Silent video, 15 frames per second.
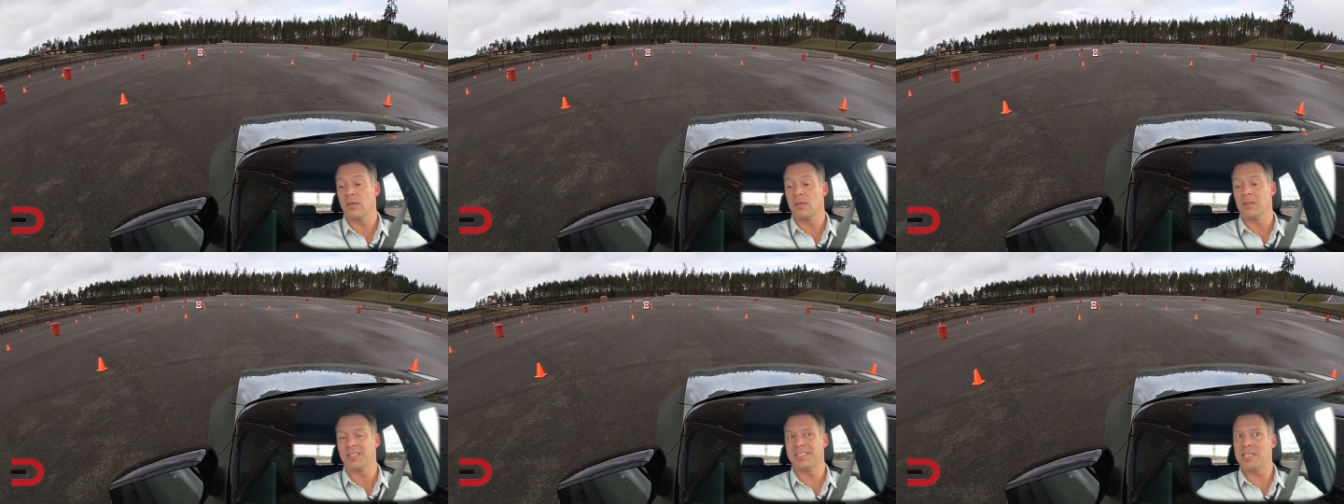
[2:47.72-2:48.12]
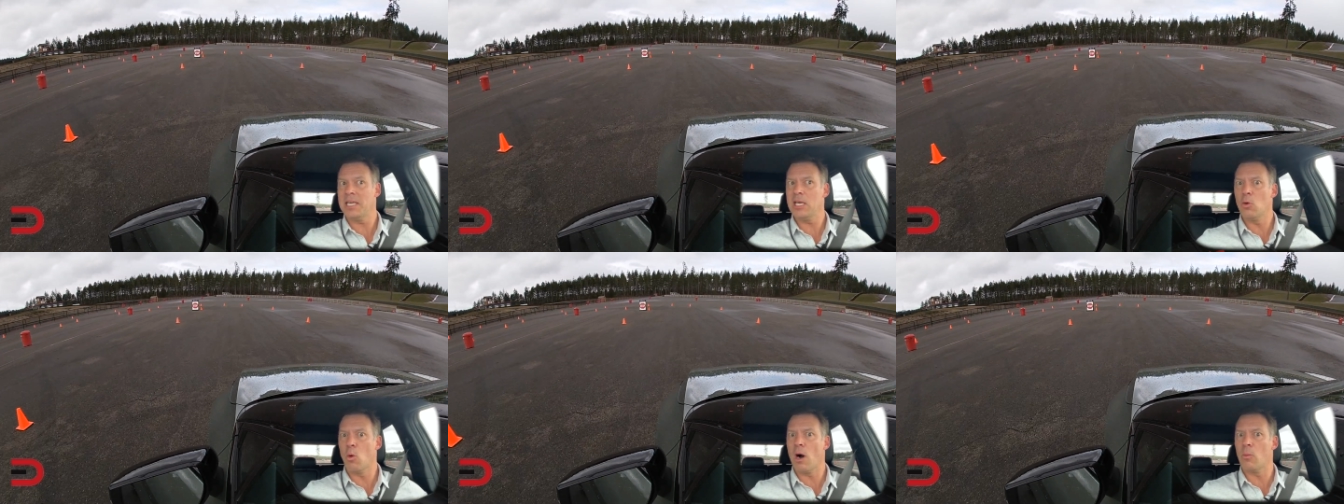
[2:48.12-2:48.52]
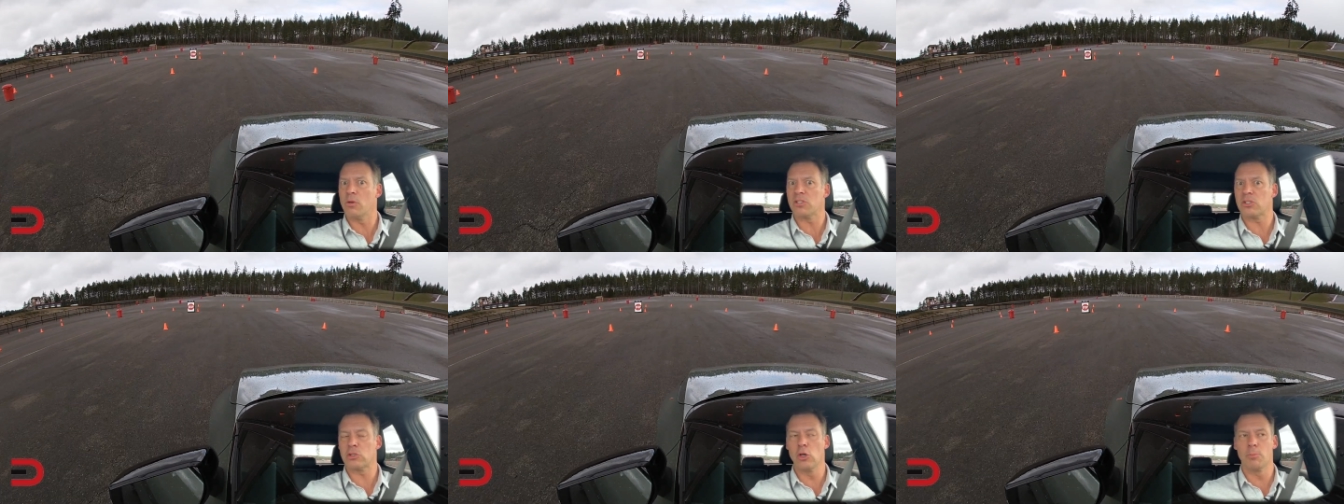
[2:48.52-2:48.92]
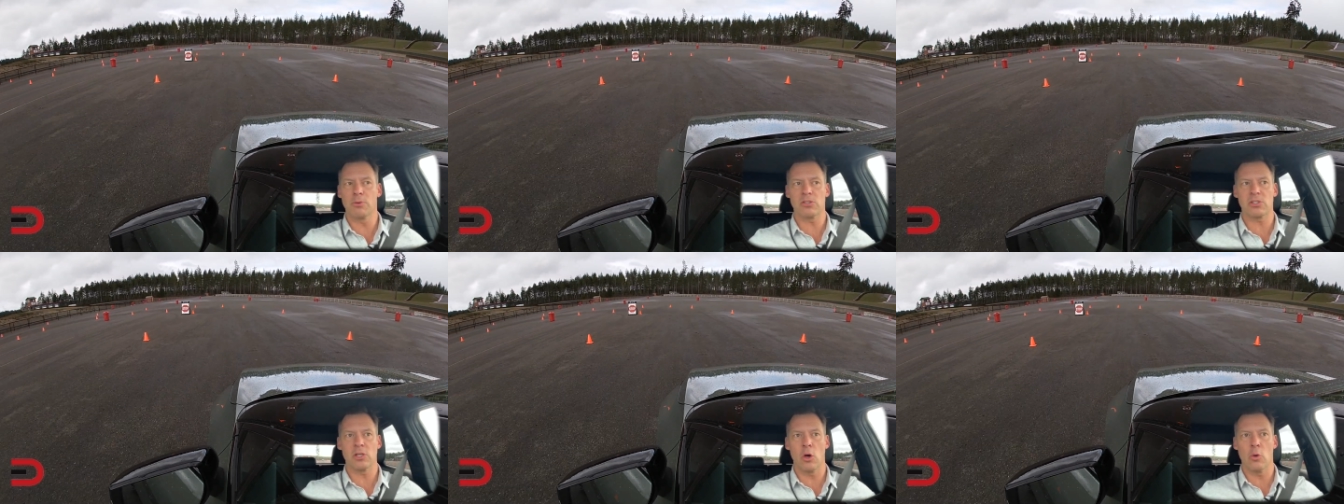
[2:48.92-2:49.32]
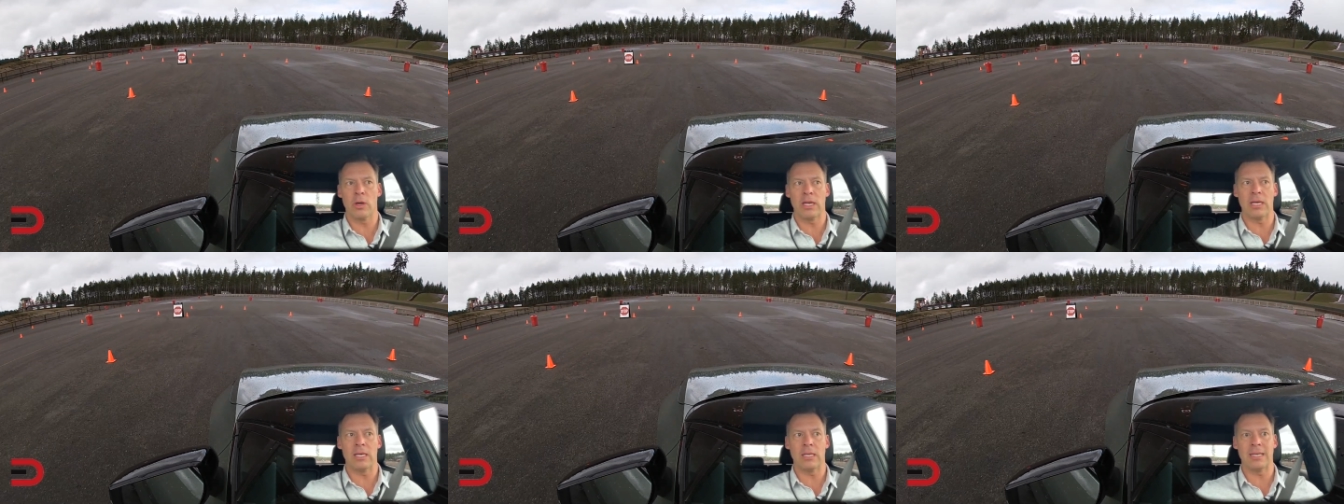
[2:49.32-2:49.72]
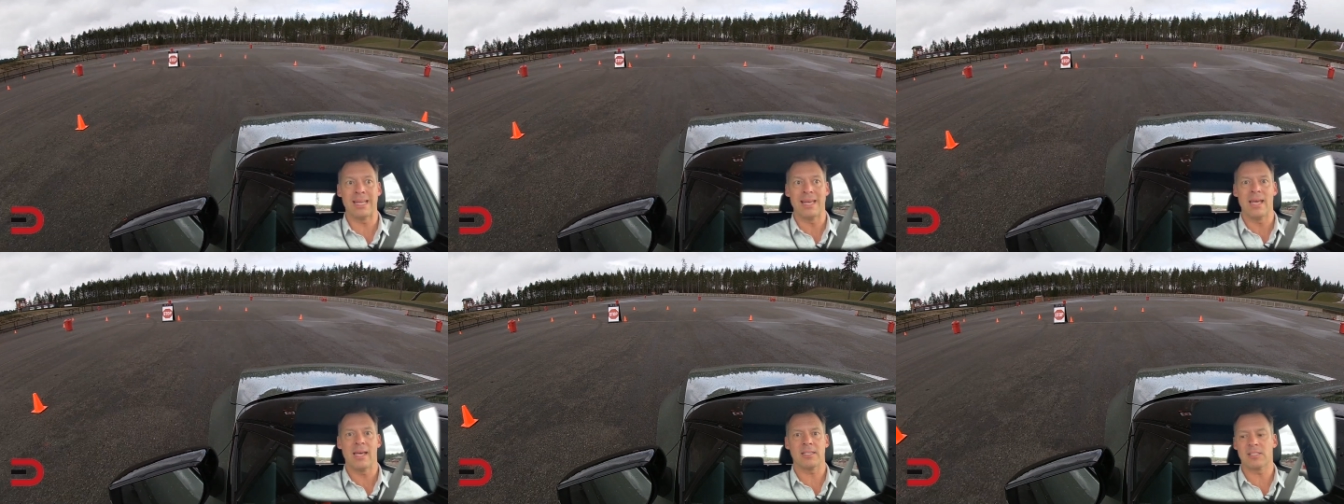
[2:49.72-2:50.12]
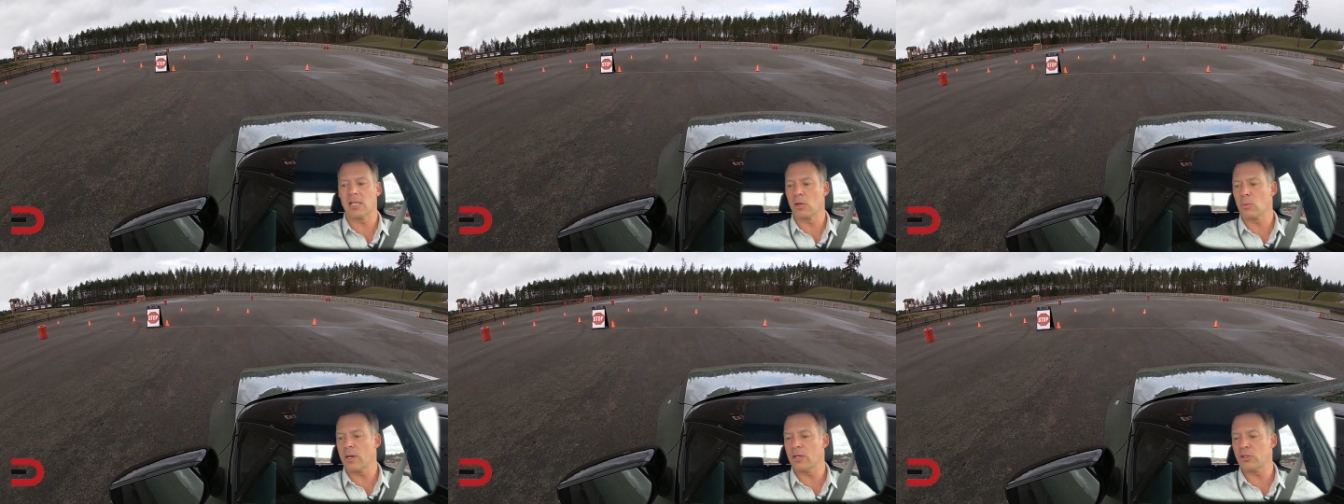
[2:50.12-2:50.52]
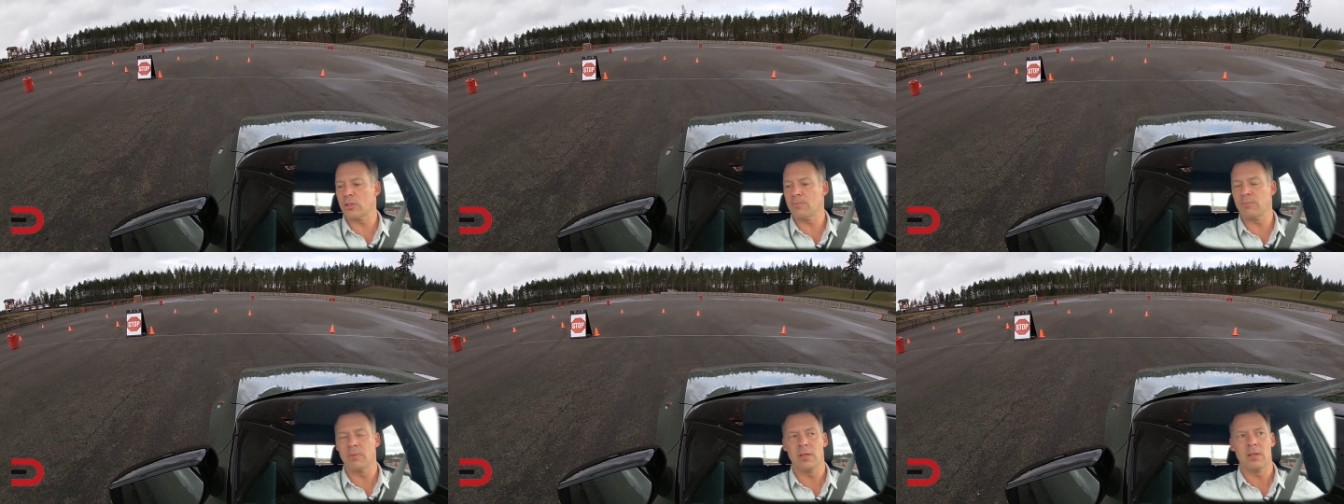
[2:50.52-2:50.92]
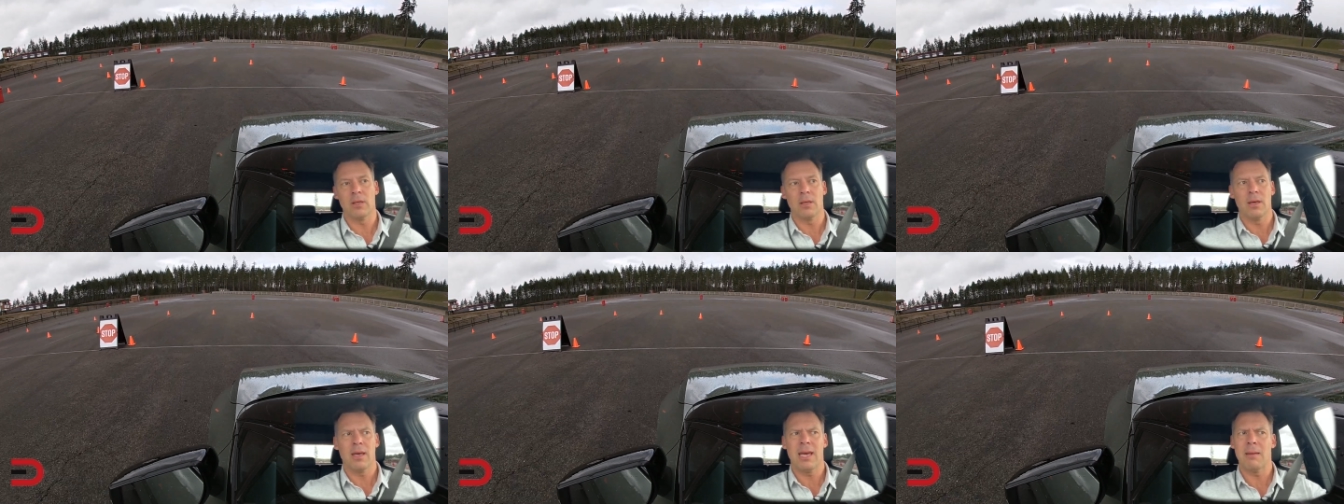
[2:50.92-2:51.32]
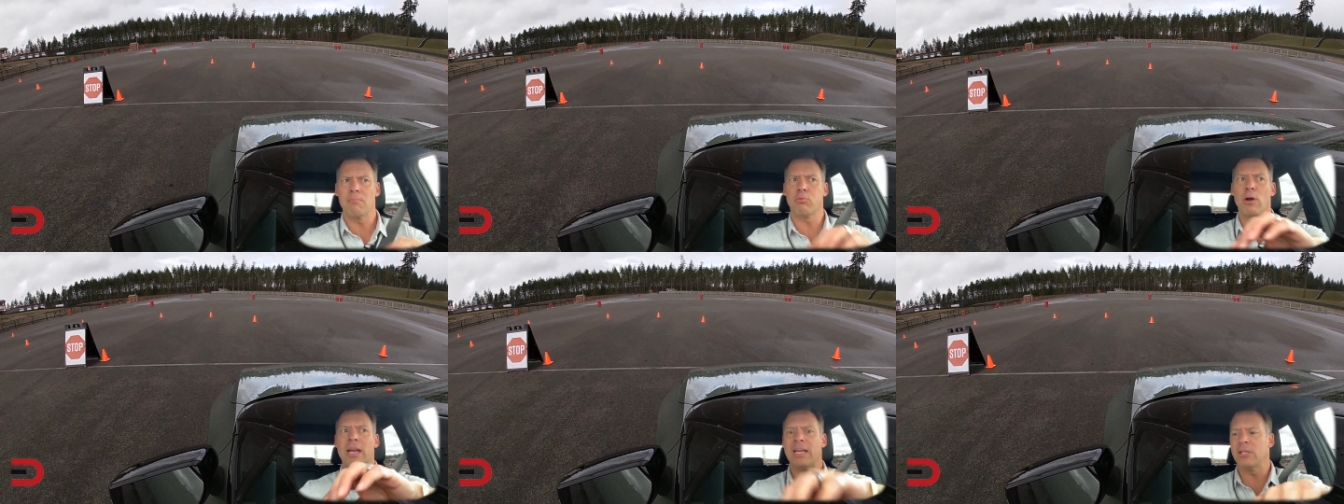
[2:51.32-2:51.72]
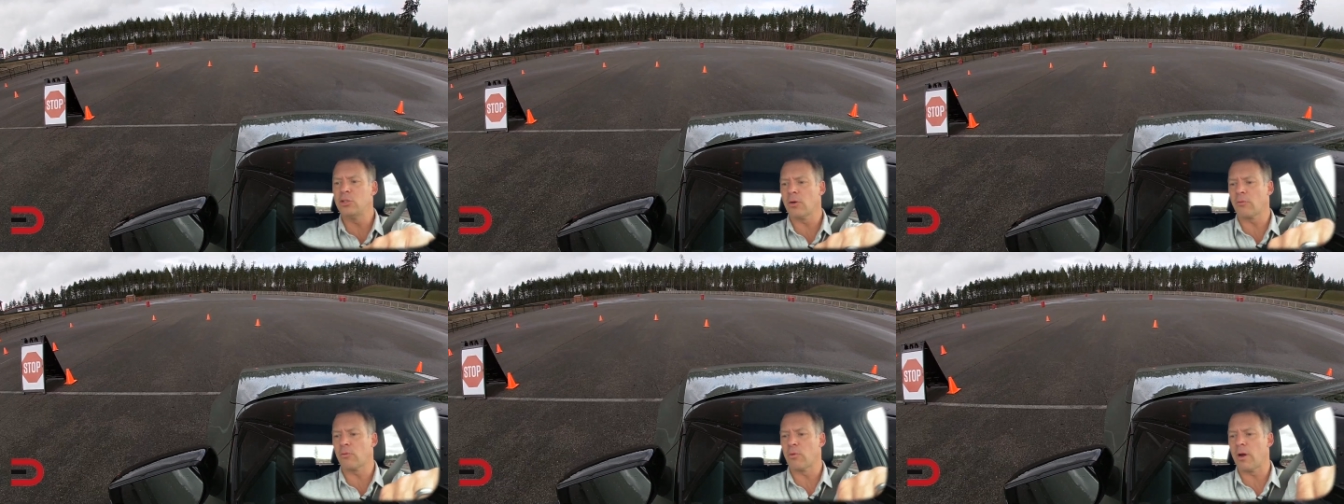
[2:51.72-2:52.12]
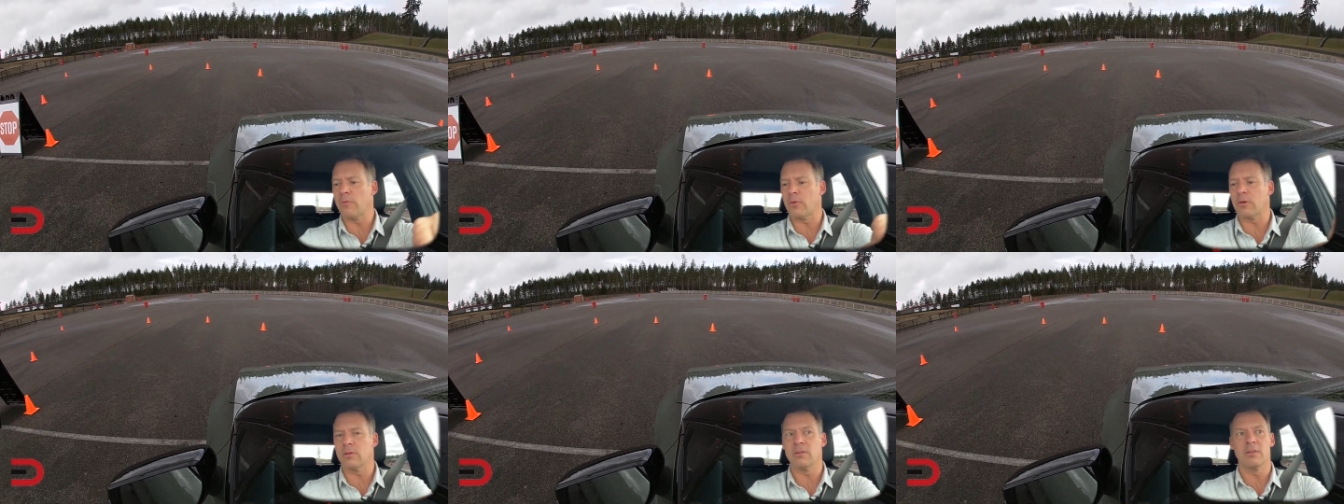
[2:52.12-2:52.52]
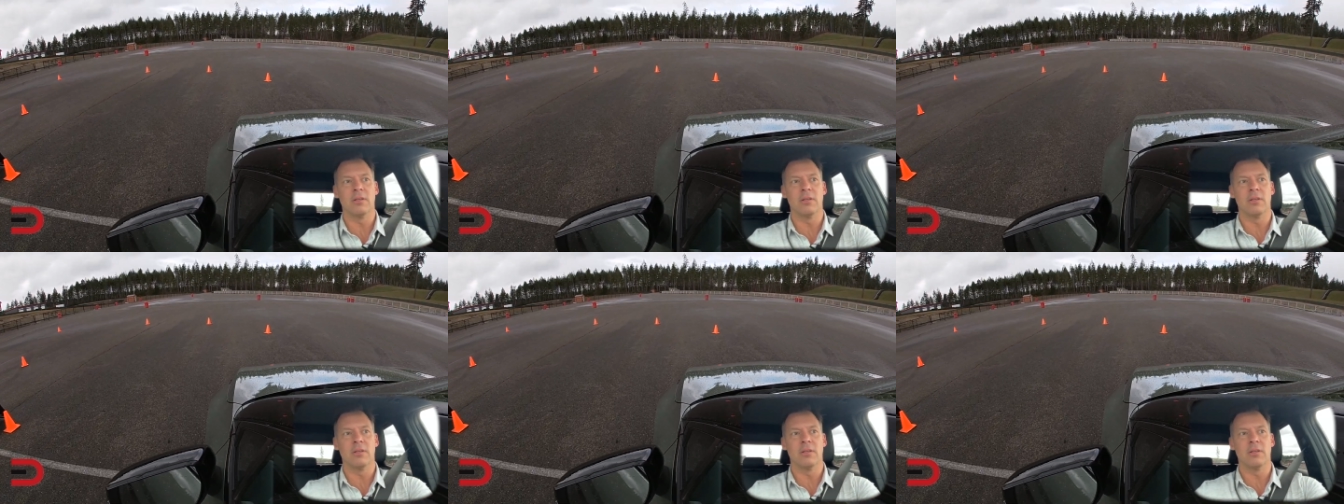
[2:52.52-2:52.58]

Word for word: The Tiguan was super slow in acceleration and braking took forever.